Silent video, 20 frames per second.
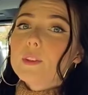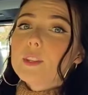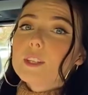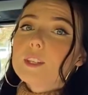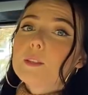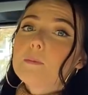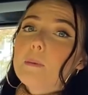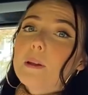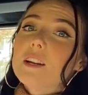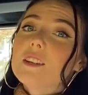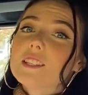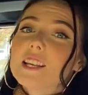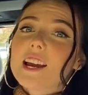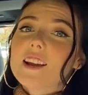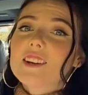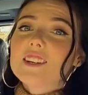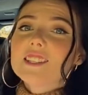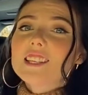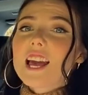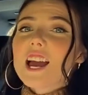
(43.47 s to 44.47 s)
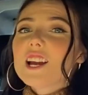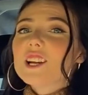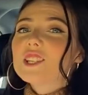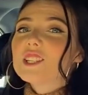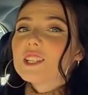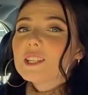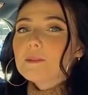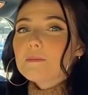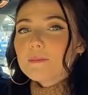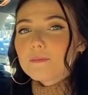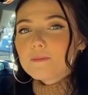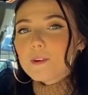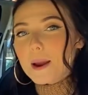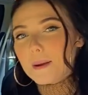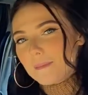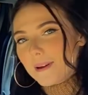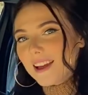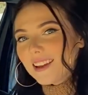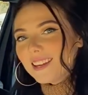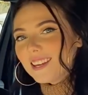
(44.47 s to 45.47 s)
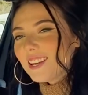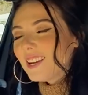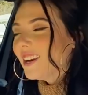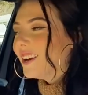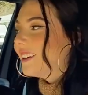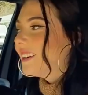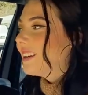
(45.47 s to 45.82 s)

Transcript: The spare tire is actually right back here,